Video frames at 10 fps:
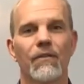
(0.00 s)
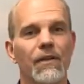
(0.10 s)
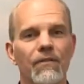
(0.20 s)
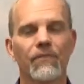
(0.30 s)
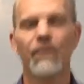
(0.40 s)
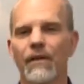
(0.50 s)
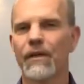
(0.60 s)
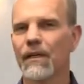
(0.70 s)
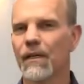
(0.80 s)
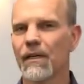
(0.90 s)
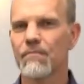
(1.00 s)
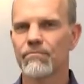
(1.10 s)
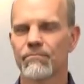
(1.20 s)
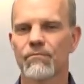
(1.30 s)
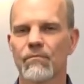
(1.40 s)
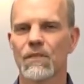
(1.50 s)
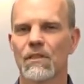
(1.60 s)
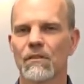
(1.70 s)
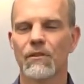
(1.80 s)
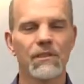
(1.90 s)

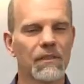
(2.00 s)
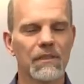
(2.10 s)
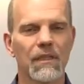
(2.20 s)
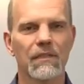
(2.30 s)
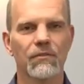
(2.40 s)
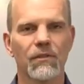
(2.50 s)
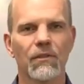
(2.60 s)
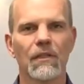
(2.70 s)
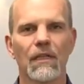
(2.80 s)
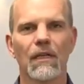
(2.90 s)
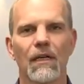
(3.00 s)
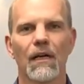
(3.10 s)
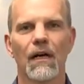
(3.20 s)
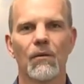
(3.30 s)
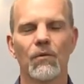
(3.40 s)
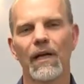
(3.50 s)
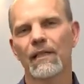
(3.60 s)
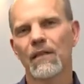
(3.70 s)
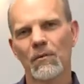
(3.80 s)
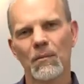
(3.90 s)
Very successful. We're not going
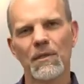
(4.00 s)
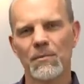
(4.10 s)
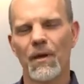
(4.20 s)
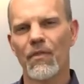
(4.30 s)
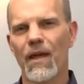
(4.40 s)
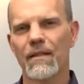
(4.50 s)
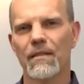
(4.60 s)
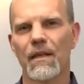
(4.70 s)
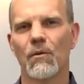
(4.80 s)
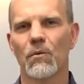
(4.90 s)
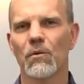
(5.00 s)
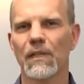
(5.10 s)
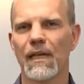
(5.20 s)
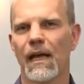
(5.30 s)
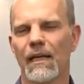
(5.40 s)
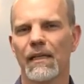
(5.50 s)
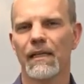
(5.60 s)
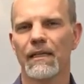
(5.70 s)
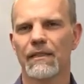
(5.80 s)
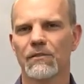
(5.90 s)
to talk much about that today. What we're really
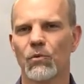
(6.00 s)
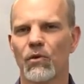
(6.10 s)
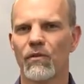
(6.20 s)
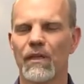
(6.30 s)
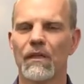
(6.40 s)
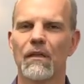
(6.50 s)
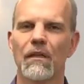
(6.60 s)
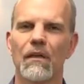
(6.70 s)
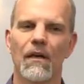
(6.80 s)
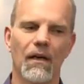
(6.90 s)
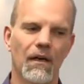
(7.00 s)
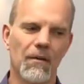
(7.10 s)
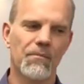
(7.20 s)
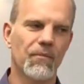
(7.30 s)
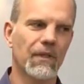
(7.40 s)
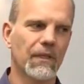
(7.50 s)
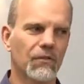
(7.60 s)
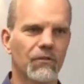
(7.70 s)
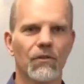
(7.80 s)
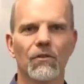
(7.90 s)
highlighting is more of the
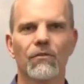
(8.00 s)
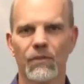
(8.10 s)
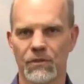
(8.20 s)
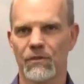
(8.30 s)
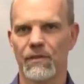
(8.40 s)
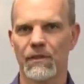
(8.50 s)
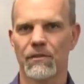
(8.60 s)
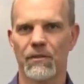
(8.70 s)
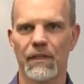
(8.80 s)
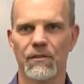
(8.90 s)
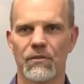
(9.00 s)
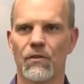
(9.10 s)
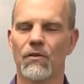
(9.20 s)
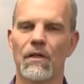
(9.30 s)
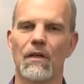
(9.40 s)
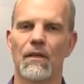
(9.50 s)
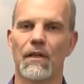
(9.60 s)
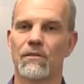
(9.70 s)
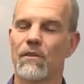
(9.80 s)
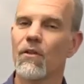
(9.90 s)
external version of this. All right, so
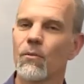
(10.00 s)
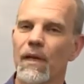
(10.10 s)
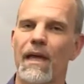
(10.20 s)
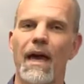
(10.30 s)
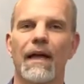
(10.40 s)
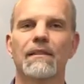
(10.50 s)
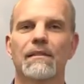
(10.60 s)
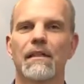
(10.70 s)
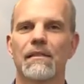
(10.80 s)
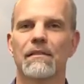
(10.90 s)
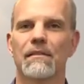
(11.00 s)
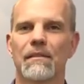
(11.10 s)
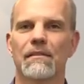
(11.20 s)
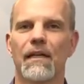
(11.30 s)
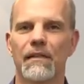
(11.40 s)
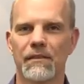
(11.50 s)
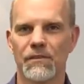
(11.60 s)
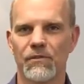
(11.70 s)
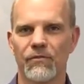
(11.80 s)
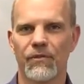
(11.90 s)
that's another way to access this
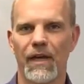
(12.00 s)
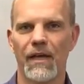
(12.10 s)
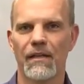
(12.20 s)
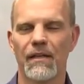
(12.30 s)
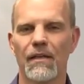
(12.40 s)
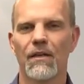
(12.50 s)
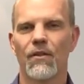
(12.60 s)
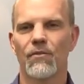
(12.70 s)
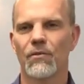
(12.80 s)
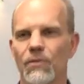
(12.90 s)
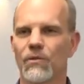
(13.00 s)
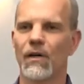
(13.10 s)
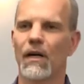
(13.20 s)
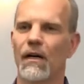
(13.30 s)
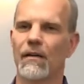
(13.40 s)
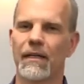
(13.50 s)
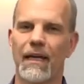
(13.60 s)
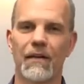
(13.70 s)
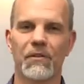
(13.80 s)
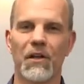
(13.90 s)
non-essential fat through
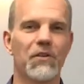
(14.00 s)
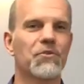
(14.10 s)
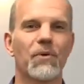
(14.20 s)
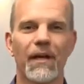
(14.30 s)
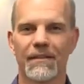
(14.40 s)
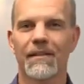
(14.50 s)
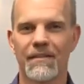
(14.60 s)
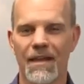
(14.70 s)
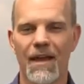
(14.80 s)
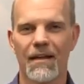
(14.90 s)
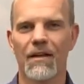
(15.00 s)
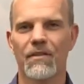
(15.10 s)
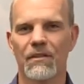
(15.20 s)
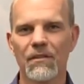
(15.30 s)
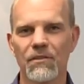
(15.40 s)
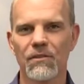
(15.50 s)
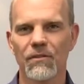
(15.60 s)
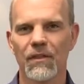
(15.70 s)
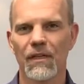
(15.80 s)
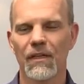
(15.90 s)
kind of a direct attack on the
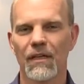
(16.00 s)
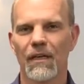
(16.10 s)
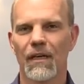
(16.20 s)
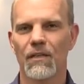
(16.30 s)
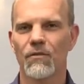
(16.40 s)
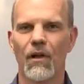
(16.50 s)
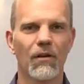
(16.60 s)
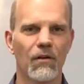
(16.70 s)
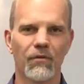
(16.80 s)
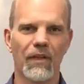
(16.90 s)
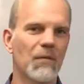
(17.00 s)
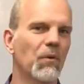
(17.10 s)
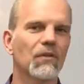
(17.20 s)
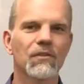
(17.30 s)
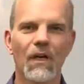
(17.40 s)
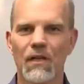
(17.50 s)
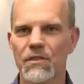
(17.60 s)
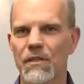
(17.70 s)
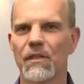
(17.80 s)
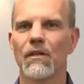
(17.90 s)
tissue. And you've all heard of
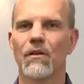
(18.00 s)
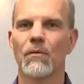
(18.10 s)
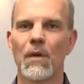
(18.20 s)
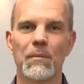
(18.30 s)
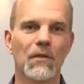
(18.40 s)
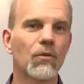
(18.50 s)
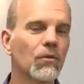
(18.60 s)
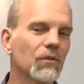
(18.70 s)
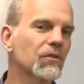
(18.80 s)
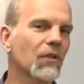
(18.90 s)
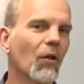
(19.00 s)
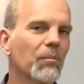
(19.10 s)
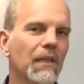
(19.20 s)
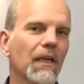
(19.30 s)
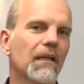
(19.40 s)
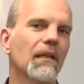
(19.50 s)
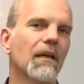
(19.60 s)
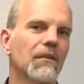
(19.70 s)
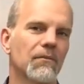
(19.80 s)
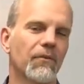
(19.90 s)
liposuction or maybe cool sculpting,
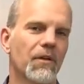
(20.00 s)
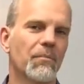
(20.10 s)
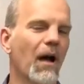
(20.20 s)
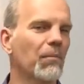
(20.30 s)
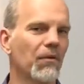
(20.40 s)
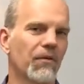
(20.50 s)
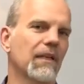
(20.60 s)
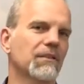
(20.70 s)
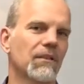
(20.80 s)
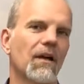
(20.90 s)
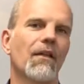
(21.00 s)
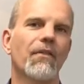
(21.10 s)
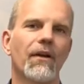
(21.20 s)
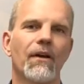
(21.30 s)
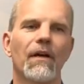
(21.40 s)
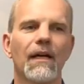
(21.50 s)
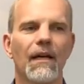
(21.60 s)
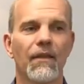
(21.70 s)
some very popular things that are out there.